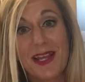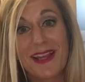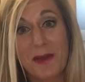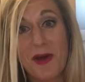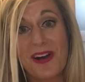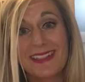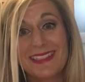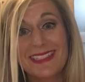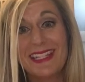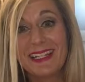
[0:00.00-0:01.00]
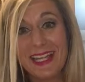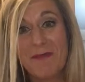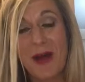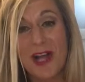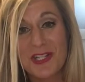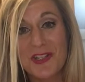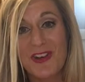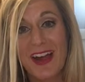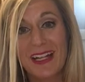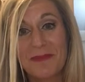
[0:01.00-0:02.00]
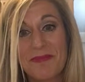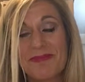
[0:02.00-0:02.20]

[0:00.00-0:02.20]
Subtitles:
come on. You gonna give Posh a try?